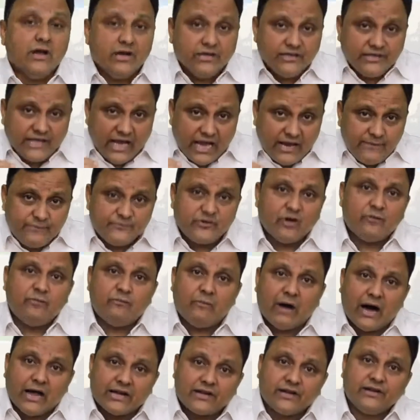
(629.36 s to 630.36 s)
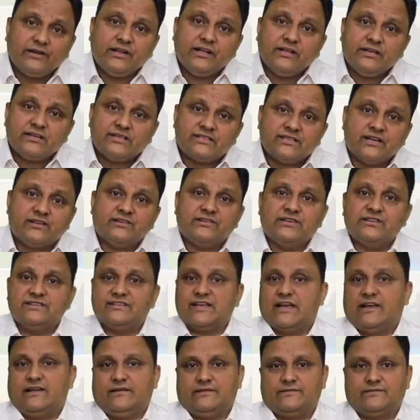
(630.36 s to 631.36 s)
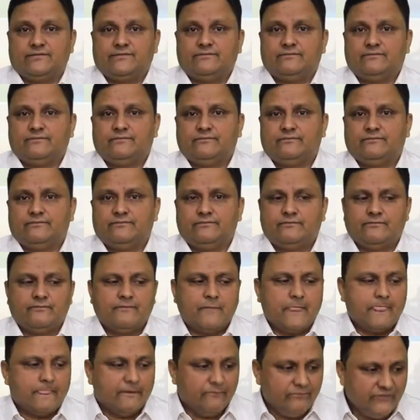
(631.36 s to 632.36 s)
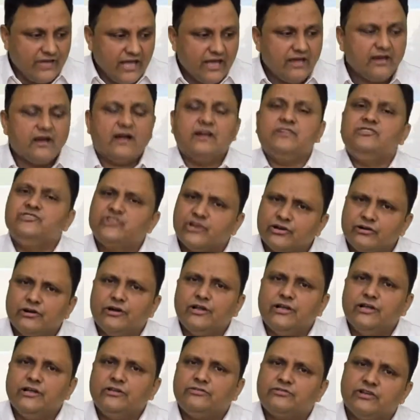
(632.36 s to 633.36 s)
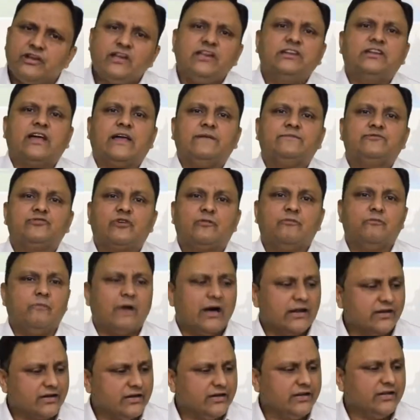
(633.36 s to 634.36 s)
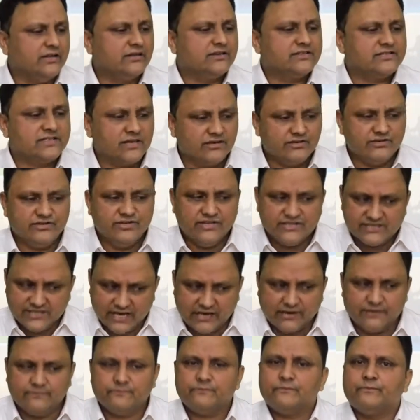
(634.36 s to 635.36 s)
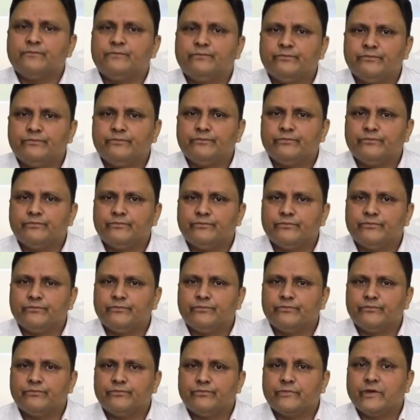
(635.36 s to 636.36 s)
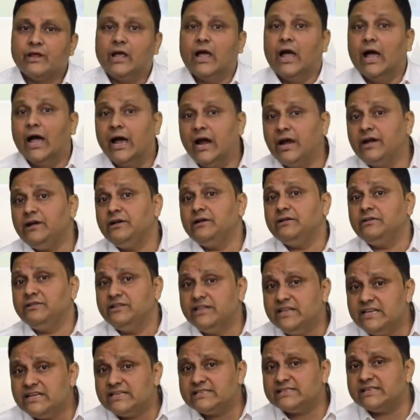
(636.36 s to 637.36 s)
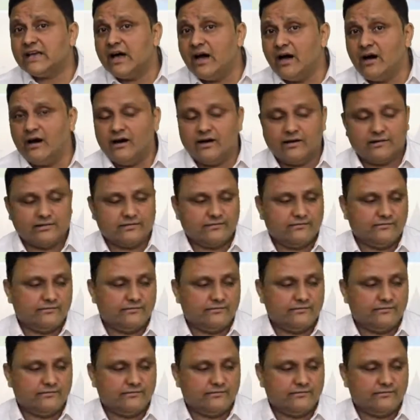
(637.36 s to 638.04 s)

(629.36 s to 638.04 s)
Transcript: Types of marketing research design. There are generally three types of marketing research design, and these are: